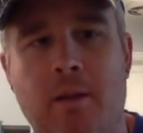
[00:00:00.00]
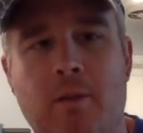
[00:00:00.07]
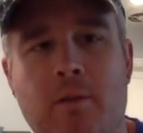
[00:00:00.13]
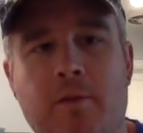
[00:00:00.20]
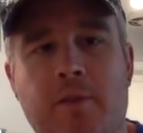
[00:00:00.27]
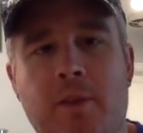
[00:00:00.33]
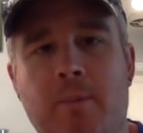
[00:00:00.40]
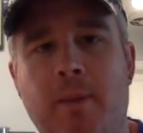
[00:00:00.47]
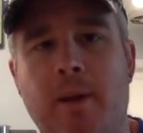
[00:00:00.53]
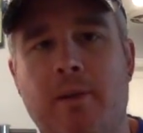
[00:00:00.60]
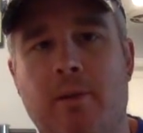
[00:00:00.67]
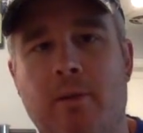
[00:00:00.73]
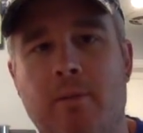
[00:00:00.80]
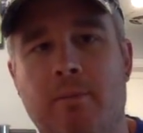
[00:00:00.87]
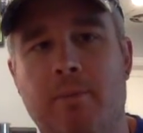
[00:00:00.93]
look for the
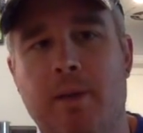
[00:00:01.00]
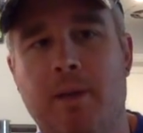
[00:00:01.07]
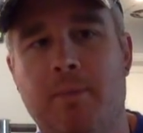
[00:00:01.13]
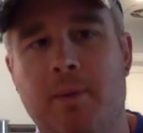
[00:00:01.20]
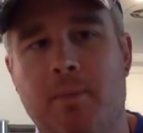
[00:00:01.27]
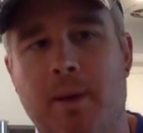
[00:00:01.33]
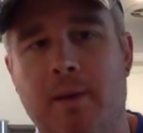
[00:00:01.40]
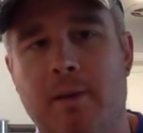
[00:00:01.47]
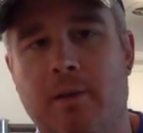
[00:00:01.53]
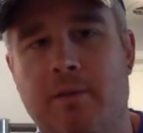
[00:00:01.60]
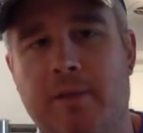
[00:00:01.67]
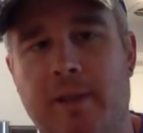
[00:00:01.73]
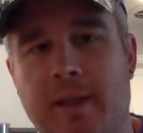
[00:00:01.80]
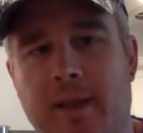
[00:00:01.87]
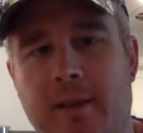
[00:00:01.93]
bundle. Pick up the bundle
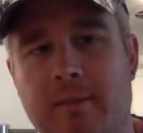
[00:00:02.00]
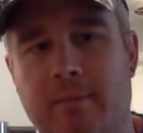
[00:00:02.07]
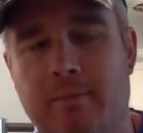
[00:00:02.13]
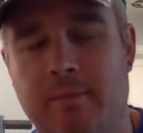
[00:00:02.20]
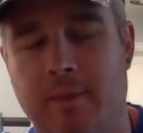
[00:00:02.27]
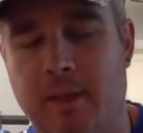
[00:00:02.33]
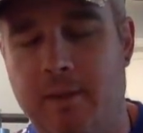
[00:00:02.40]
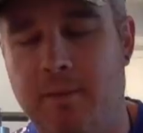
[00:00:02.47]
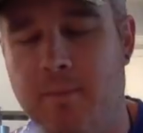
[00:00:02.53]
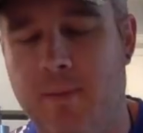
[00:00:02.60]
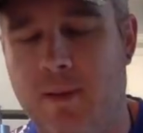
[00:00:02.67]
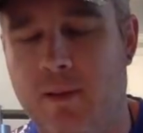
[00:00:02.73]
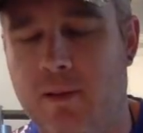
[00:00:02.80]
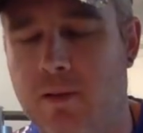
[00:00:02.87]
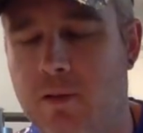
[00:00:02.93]
if you can. Get the
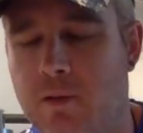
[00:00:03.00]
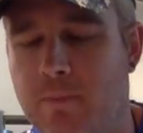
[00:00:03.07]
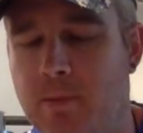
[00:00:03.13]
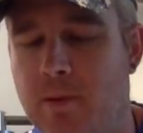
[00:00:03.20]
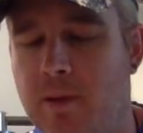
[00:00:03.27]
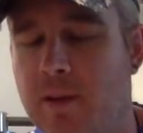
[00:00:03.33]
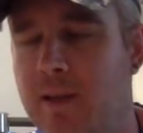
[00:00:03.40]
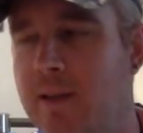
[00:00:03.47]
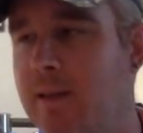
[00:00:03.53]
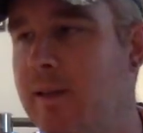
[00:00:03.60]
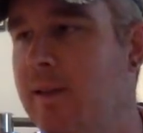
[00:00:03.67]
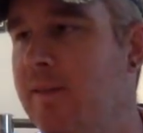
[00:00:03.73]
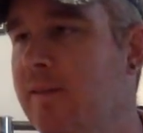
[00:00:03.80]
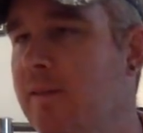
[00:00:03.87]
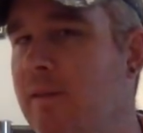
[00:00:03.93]
get the cookbook. Get
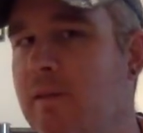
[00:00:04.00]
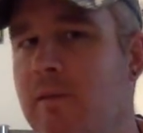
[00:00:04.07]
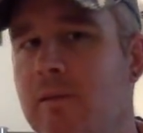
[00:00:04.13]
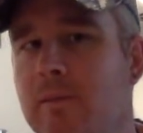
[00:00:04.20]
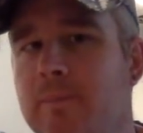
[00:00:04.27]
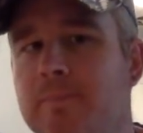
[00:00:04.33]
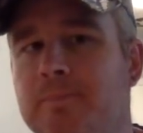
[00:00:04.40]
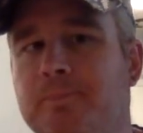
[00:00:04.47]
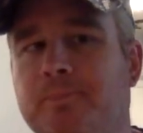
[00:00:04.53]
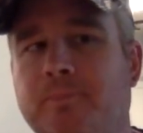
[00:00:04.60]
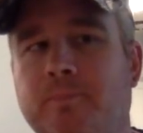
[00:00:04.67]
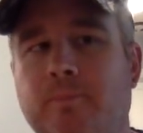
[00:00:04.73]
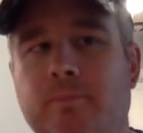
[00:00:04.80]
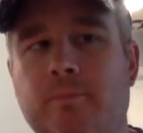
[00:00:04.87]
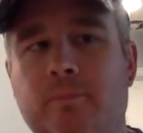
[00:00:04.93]
these little,
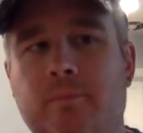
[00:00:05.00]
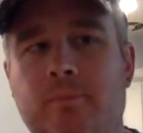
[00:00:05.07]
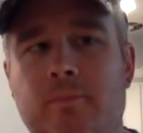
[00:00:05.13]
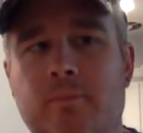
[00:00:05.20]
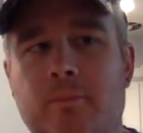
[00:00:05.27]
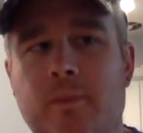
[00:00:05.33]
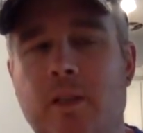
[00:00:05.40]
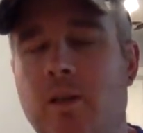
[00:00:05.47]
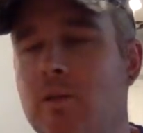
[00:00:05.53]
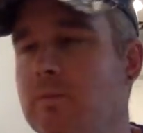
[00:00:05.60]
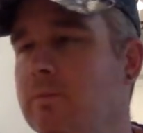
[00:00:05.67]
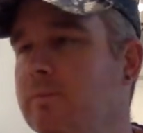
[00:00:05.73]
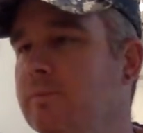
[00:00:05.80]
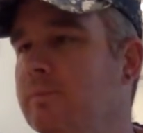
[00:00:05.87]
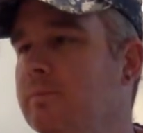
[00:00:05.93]
you know,
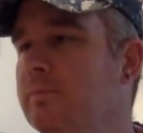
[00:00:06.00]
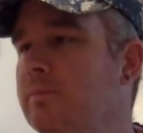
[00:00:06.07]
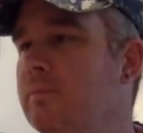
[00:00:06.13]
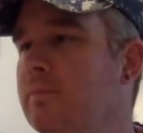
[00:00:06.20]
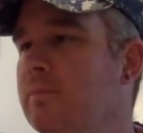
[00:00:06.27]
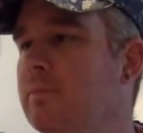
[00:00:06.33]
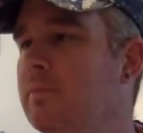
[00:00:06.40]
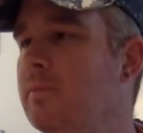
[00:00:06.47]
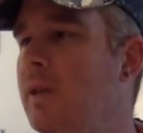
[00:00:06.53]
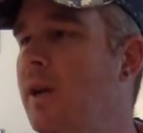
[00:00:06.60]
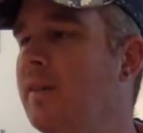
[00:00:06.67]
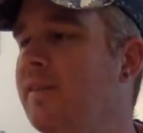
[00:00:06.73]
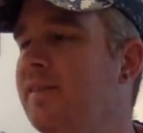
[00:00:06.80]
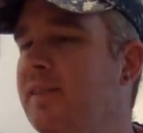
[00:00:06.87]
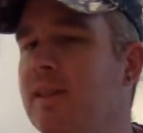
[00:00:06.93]

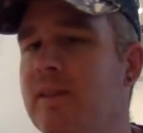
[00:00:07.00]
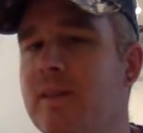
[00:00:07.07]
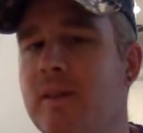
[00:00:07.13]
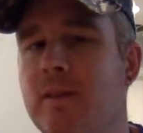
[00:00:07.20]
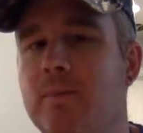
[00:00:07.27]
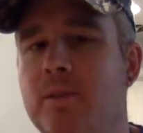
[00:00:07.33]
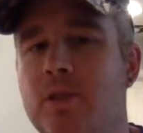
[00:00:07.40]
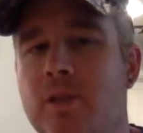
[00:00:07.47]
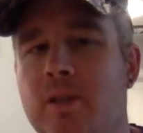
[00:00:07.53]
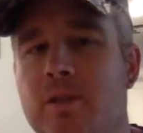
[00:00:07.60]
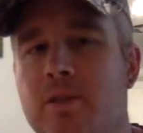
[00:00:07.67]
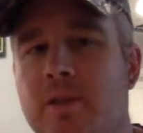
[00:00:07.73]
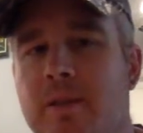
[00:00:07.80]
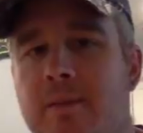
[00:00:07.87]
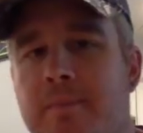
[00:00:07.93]
non-stick
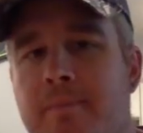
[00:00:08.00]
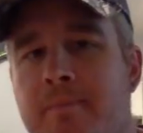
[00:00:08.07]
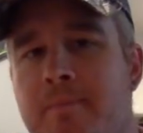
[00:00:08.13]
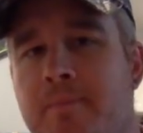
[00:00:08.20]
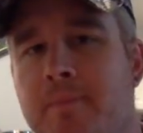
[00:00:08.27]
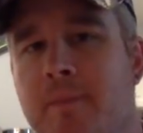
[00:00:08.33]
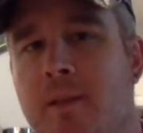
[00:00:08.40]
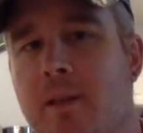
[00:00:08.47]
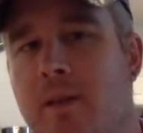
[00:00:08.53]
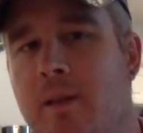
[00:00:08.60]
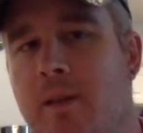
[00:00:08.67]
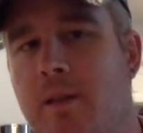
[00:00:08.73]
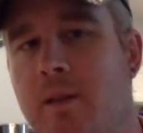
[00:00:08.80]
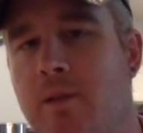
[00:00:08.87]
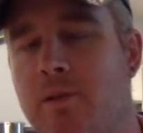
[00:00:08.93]
thingamajigs, and
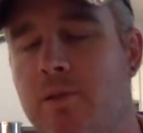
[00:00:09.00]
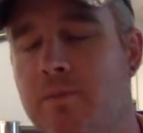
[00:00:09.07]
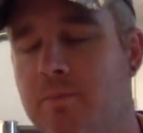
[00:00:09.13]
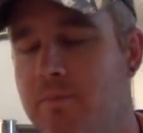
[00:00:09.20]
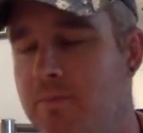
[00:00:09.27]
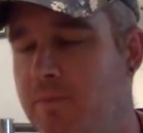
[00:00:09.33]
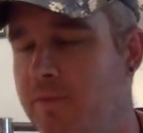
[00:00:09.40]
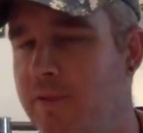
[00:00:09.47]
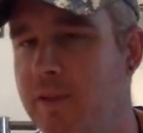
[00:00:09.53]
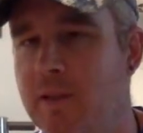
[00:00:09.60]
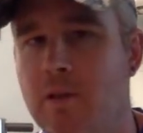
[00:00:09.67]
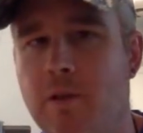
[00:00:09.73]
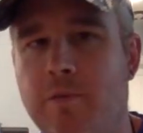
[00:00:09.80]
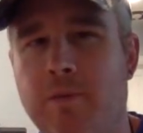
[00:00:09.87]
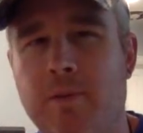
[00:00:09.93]
you know, just, if you're
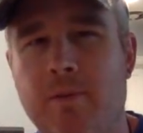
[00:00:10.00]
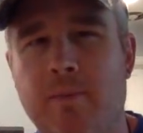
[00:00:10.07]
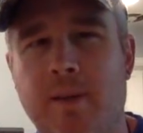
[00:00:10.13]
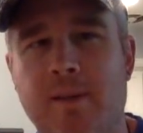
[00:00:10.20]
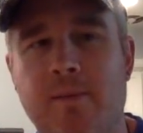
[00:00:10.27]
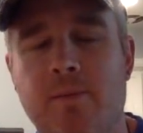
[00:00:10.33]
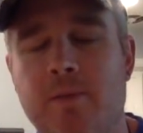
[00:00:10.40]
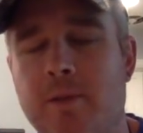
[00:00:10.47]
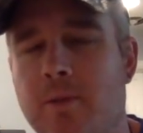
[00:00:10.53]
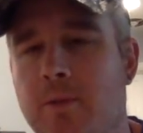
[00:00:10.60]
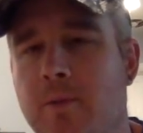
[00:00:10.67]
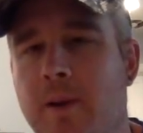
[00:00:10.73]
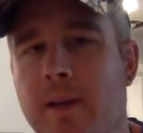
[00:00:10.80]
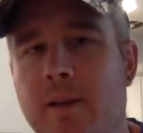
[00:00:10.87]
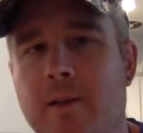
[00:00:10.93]
gonna go for it, you might as well do
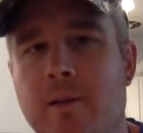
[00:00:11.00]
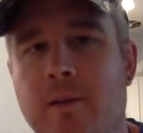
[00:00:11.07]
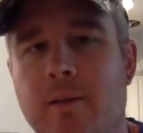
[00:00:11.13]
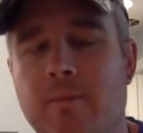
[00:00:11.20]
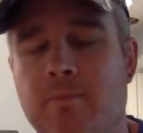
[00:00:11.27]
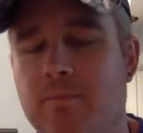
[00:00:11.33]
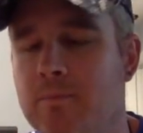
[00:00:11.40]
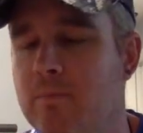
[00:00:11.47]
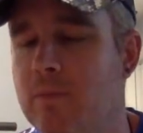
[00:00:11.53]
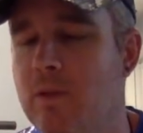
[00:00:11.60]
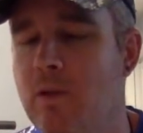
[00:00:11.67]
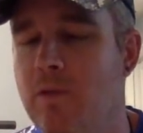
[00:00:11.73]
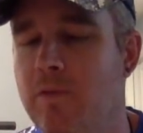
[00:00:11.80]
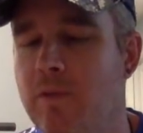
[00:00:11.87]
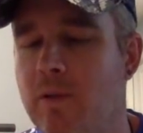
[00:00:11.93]
it right and
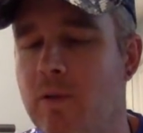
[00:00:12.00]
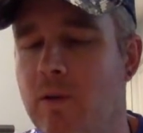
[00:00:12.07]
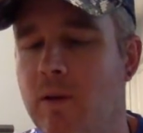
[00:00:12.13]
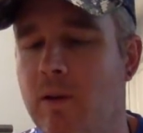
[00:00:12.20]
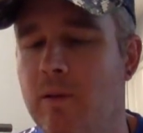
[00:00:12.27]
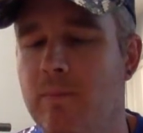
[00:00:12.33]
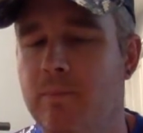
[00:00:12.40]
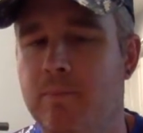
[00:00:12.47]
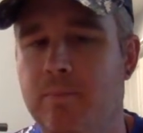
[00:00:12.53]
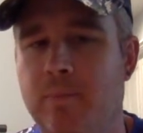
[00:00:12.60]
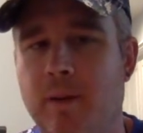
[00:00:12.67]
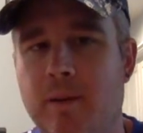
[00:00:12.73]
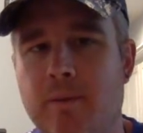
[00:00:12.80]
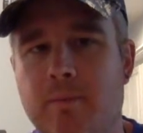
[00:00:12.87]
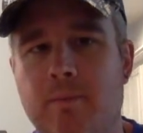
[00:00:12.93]
go for it all.
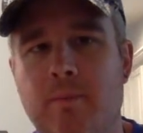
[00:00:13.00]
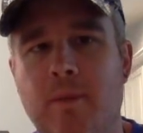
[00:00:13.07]
But